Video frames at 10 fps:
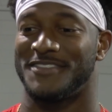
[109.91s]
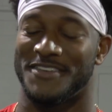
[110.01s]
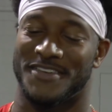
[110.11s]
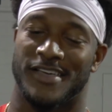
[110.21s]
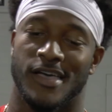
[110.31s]

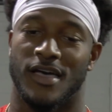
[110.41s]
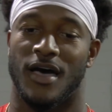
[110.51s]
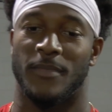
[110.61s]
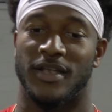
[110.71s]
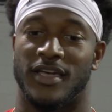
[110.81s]
So,
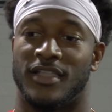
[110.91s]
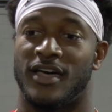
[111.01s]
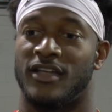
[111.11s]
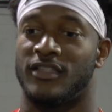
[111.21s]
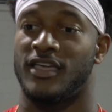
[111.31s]
I mean,
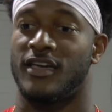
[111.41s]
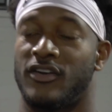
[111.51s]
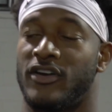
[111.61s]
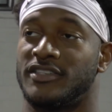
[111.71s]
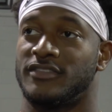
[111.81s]
they're
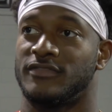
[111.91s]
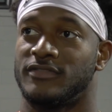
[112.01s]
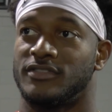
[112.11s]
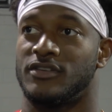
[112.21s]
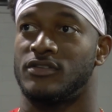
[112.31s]
aggressive,
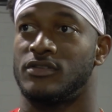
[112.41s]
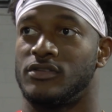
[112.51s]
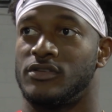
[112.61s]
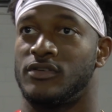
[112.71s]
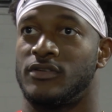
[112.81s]
so,
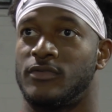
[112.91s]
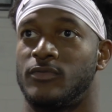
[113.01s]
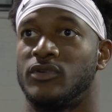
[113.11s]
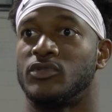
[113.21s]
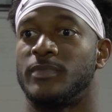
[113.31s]
you know,
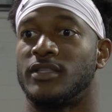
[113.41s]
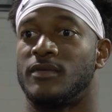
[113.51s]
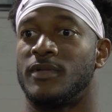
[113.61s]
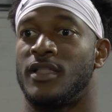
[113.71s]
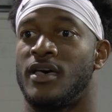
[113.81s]
we respect
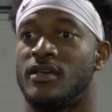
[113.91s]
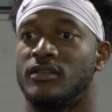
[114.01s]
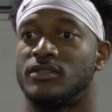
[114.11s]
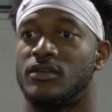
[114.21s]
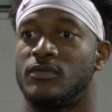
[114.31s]
them a lot,
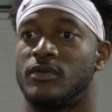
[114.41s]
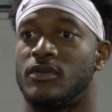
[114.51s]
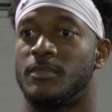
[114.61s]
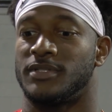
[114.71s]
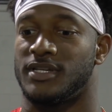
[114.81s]
and so we
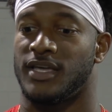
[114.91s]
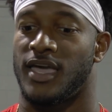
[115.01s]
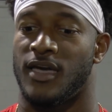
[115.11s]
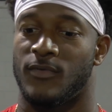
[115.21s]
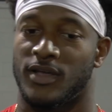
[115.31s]
go into the
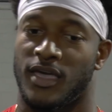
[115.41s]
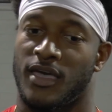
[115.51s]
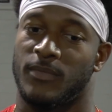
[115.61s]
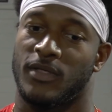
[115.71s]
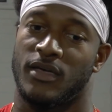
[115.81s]
game with a
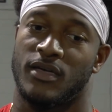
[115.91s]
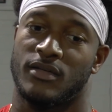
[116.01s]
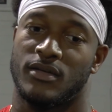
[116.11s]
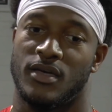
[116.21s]
game plan